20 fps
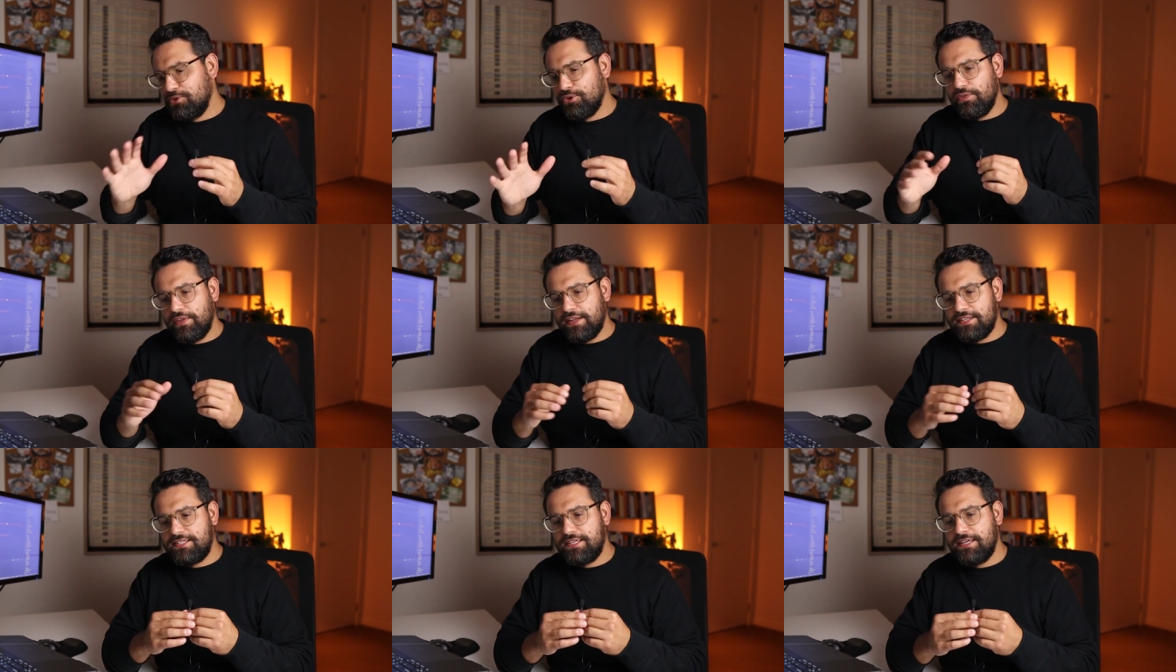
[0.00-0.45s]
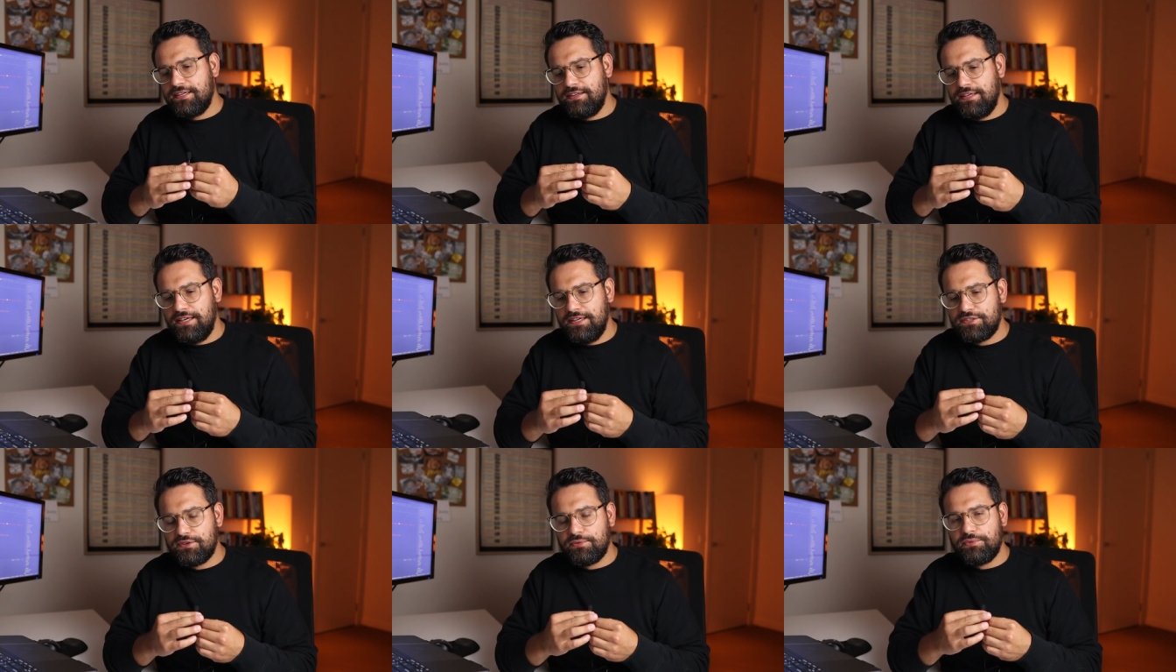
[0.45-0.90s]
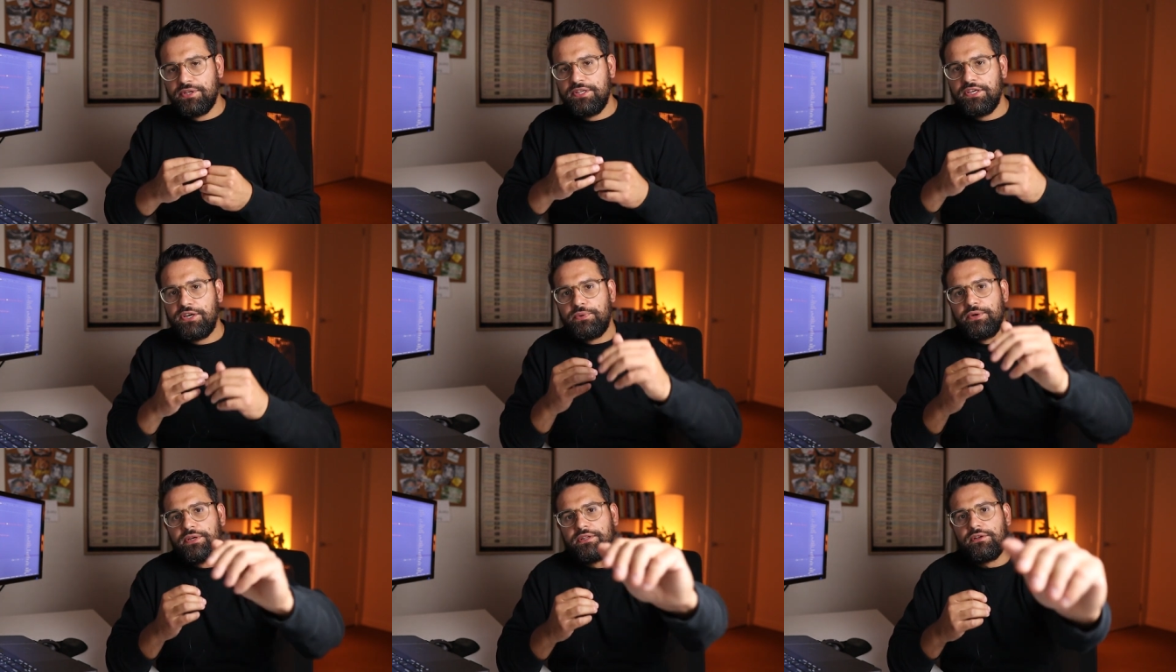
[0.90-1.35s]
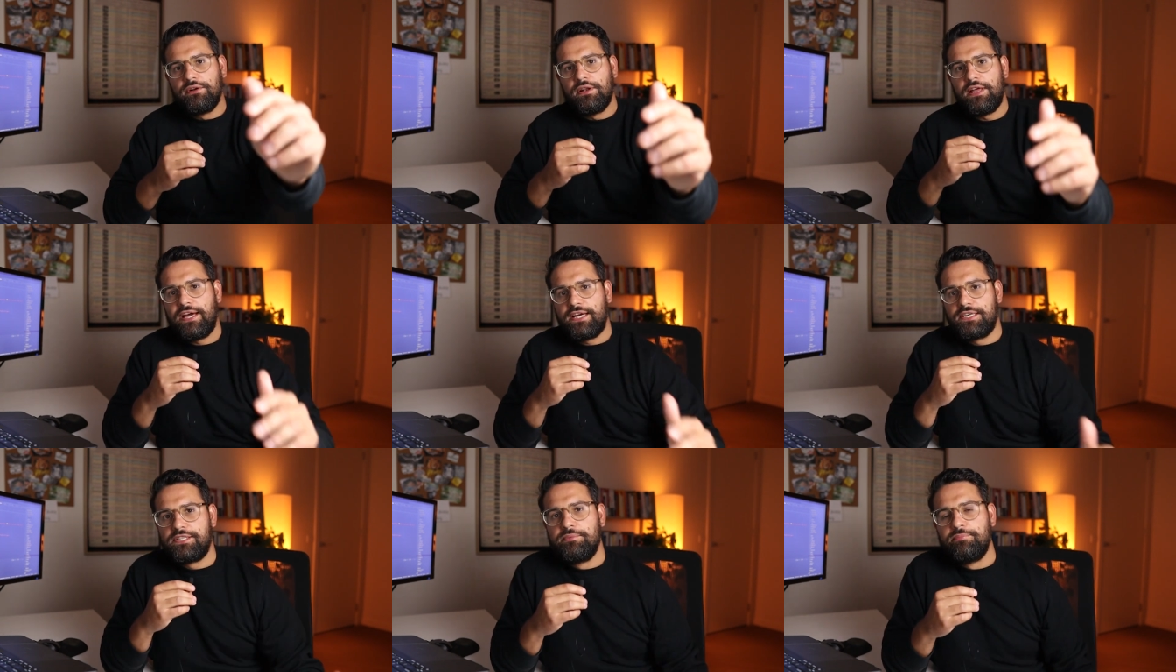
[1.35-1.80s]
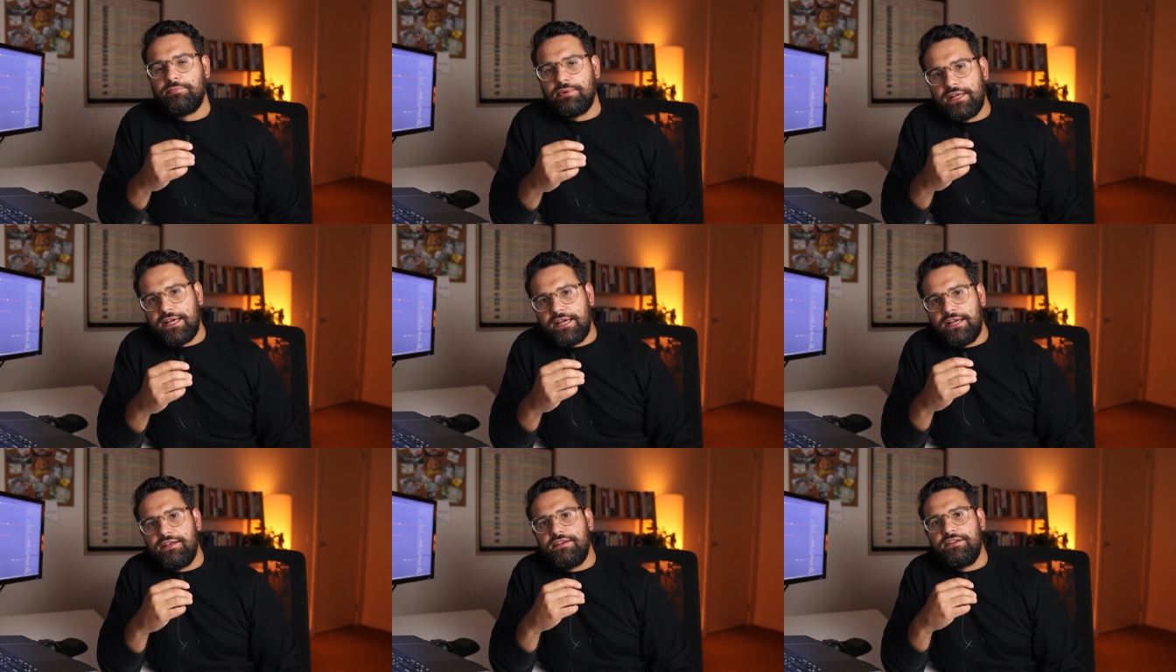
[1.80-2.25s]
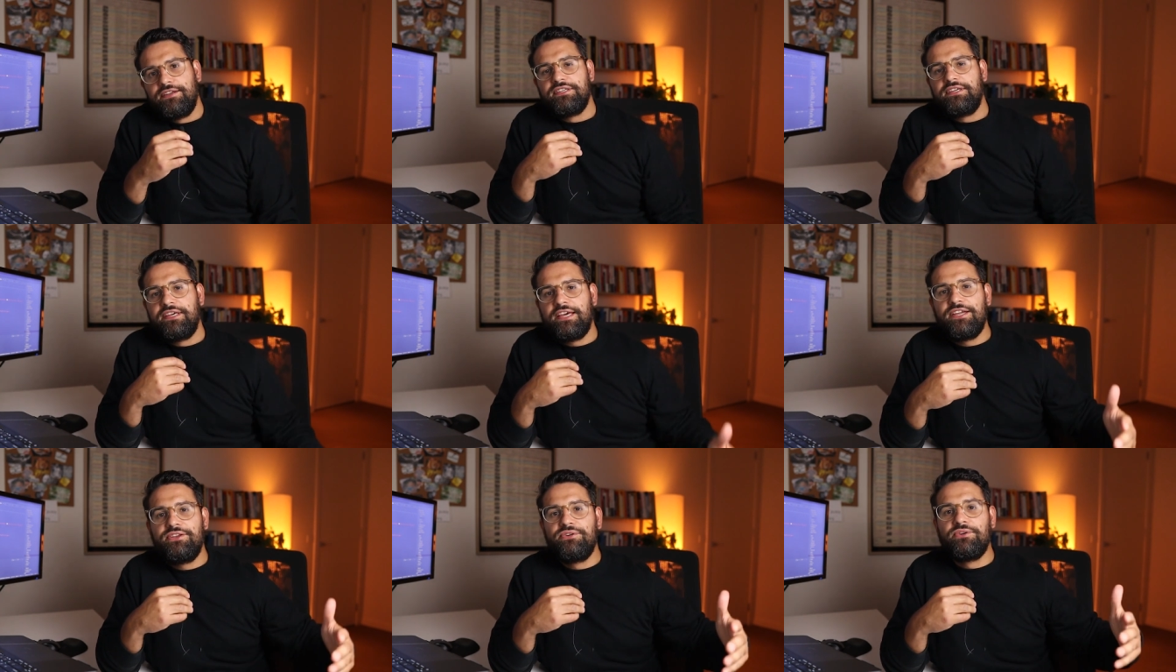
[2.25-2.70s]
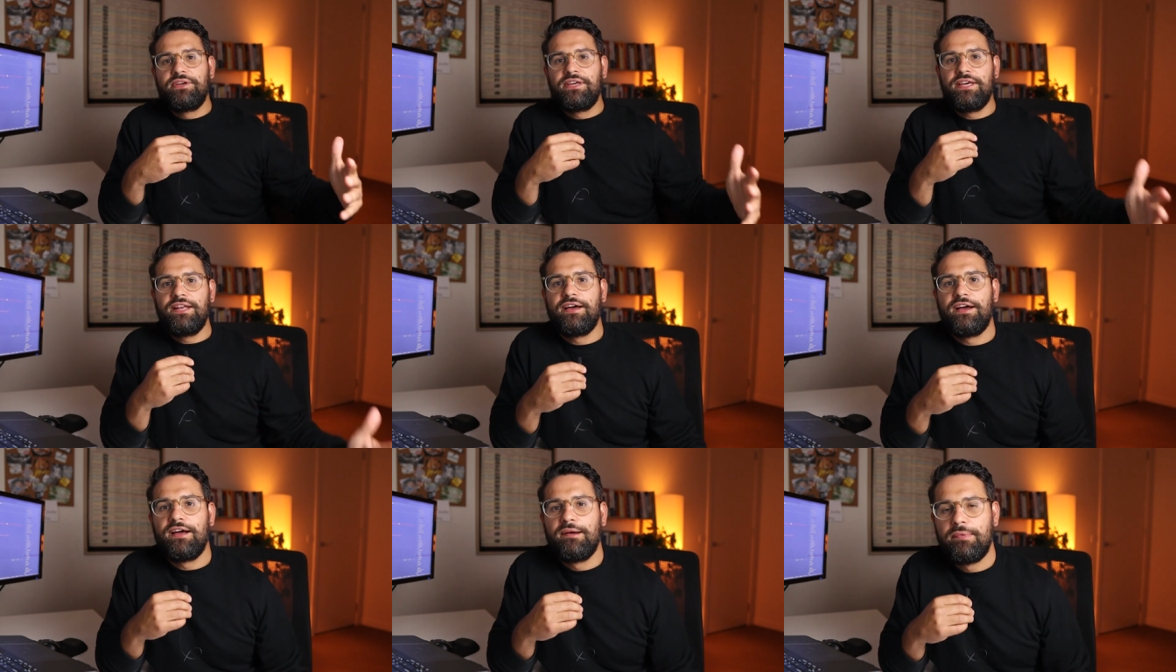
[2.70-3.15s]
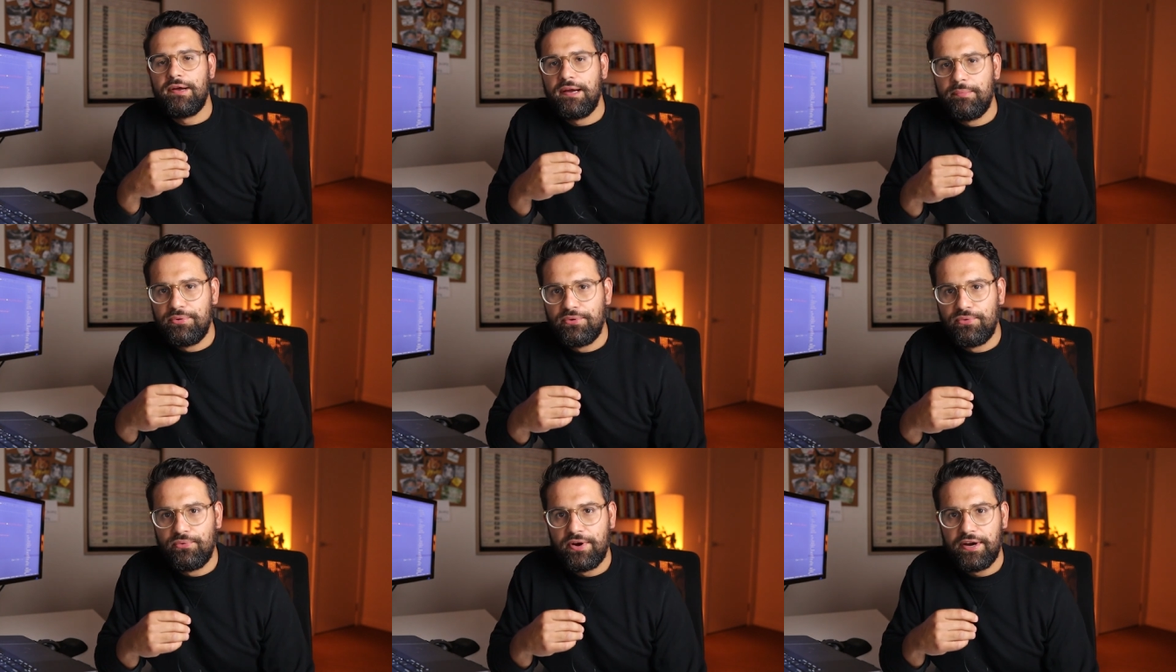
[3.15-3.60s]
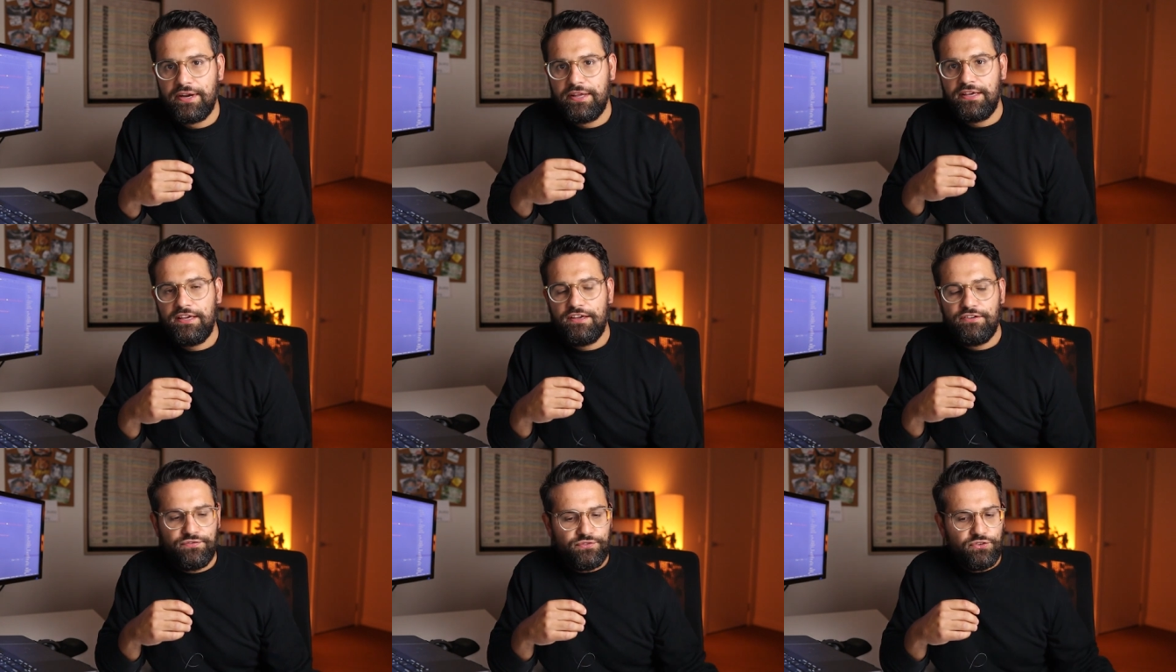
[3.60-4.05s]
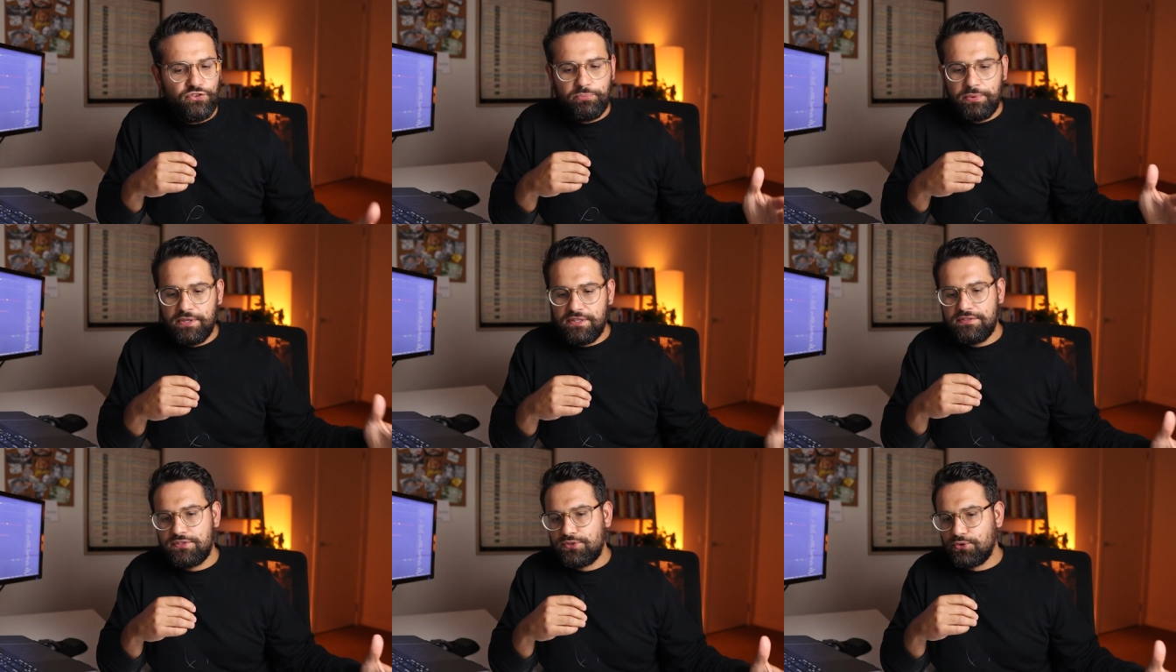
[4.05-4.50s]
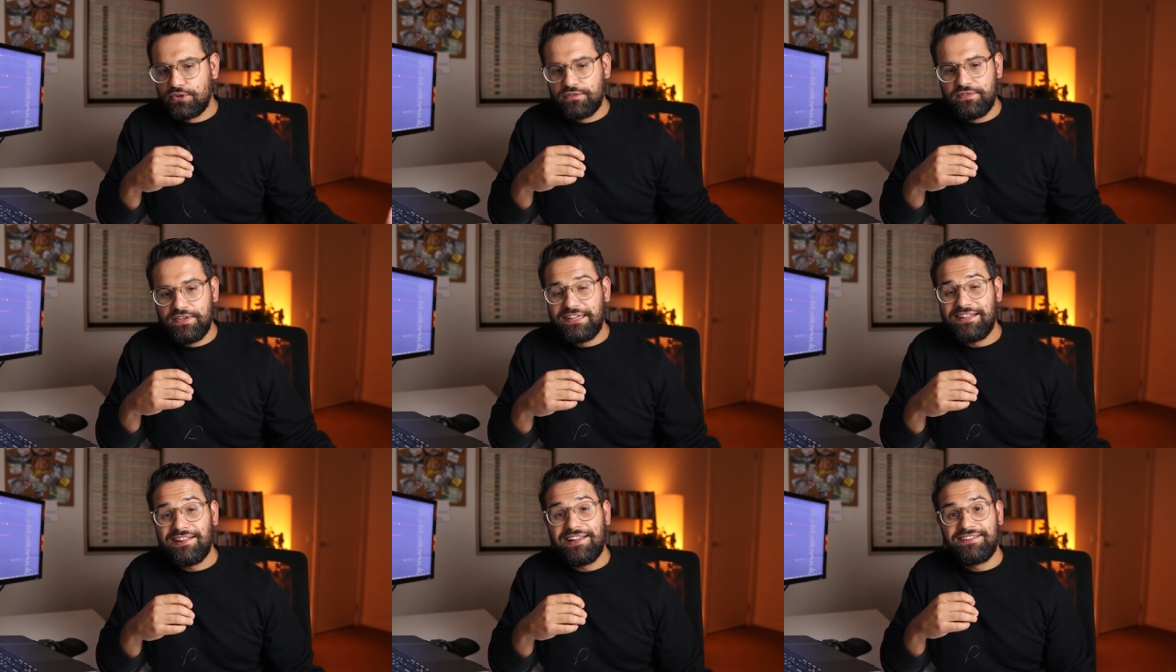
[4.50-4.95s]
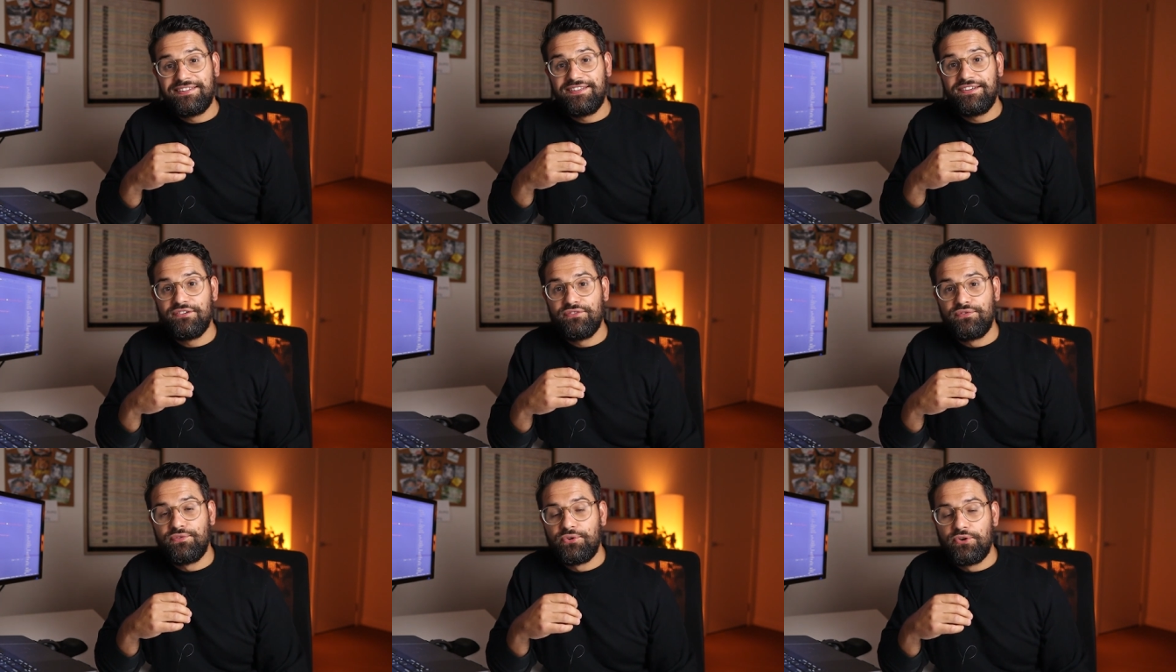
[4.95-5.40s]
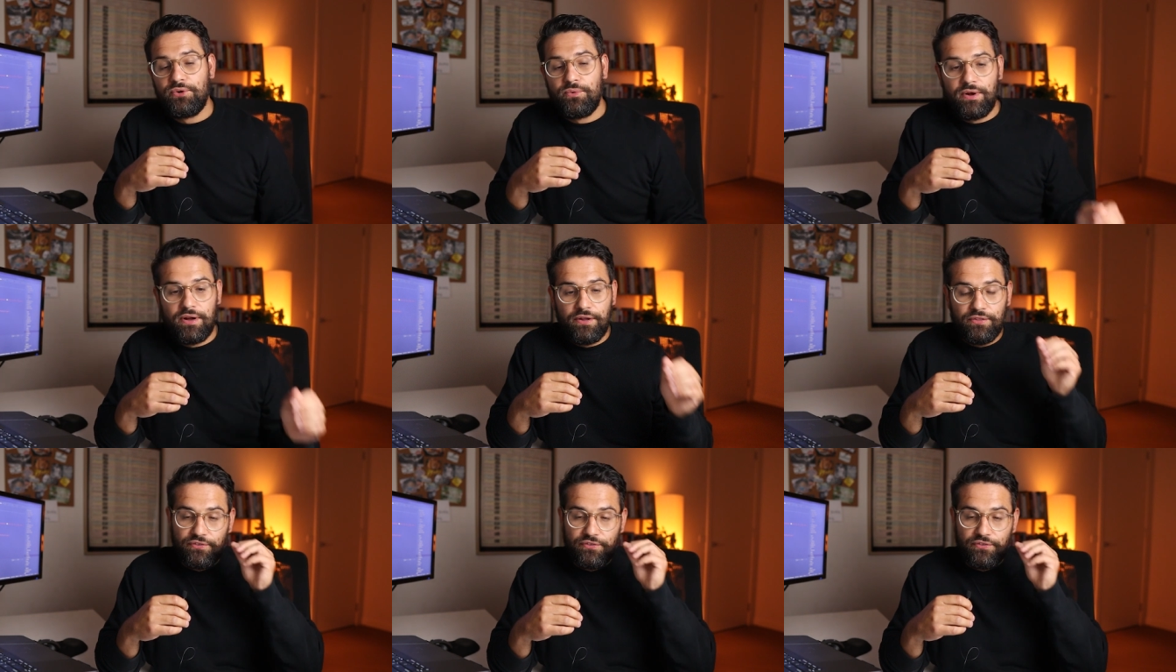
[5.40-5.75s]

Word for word: With all that said, here's a really quick little action plan to get your GitHub up and running if you've been sort of neglecting it for a while.